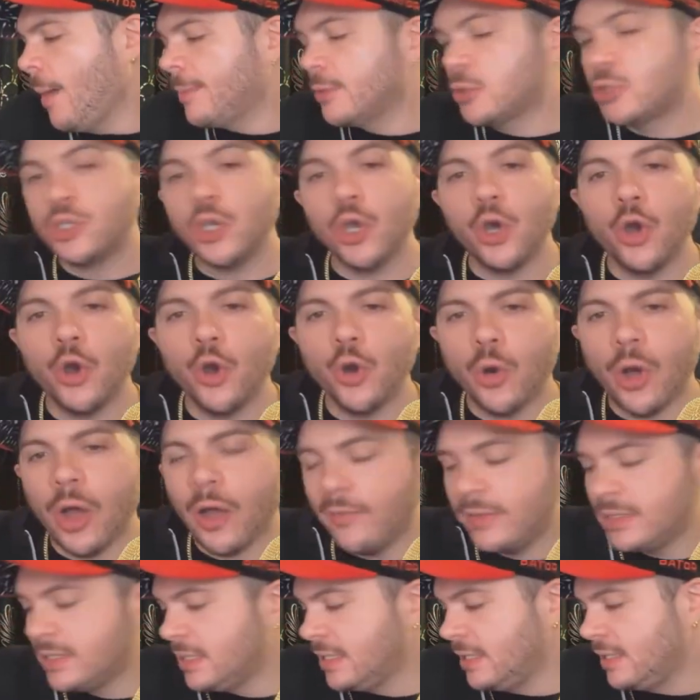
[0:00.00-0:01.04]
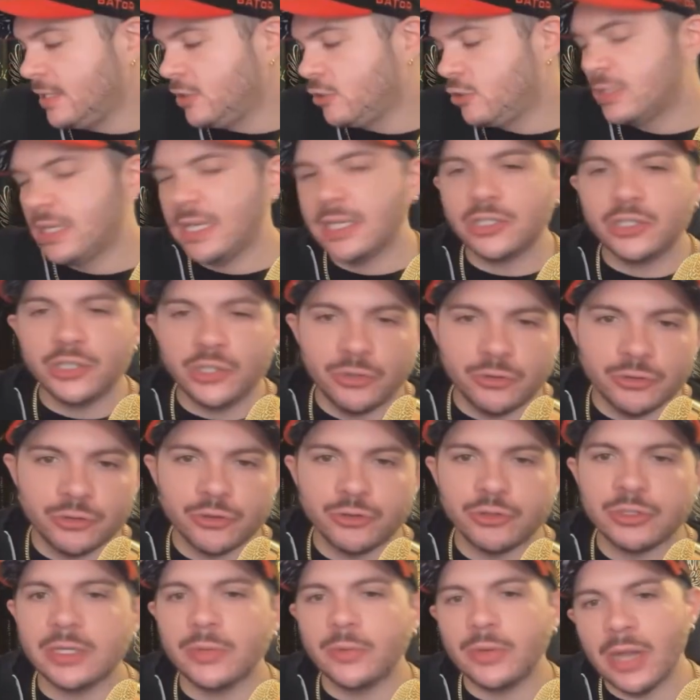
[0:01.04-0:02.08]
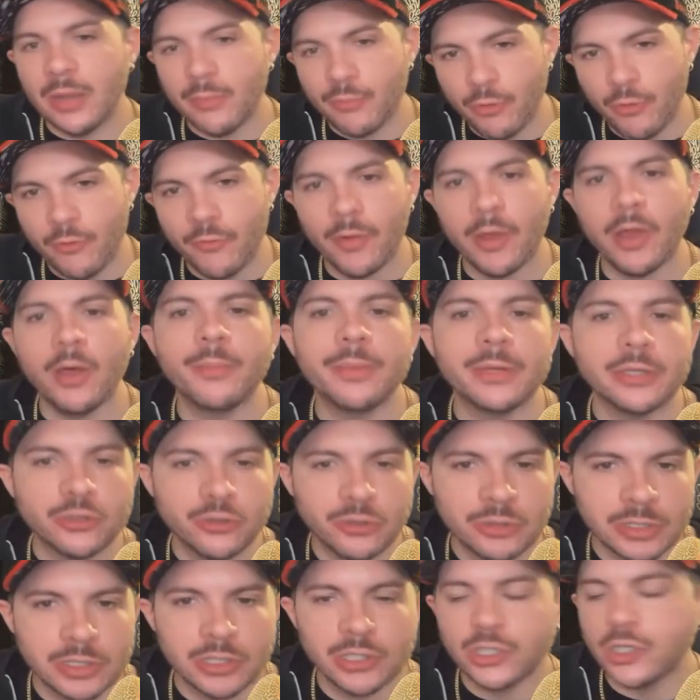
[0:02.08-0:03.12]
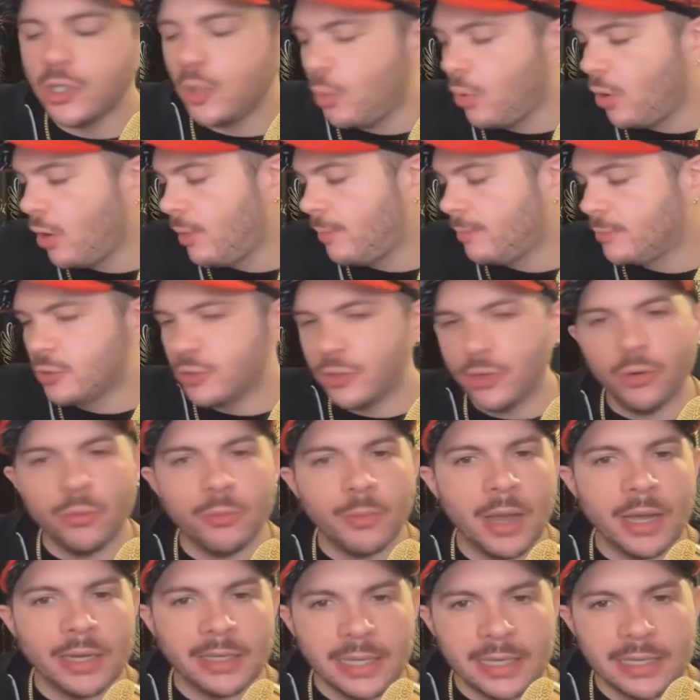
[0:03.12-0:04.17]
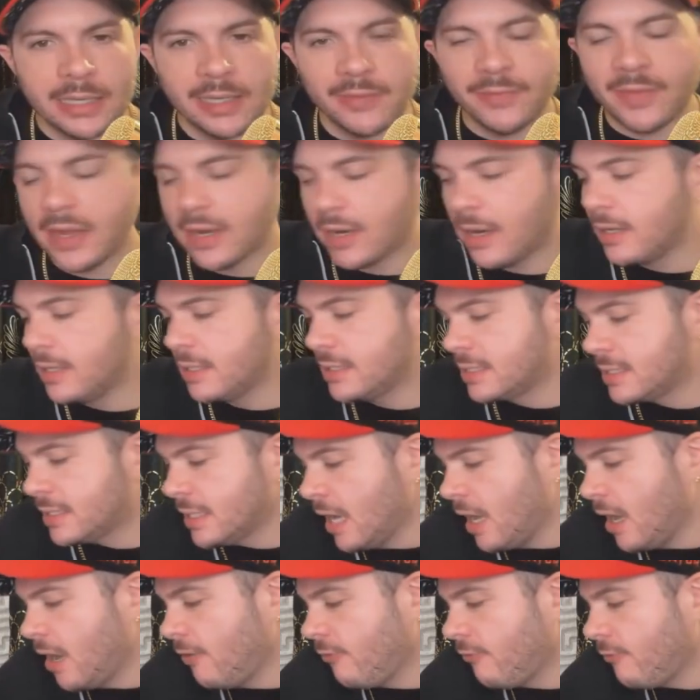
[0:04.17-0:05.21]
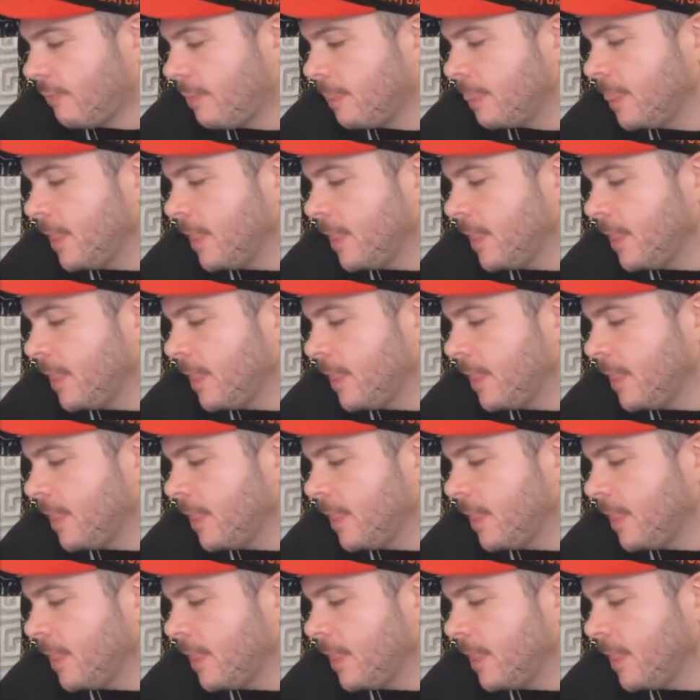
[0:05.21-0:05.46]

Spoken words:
So obviously these test users, they would have profile pictures and so on. So don't mind any of that kind of stuff.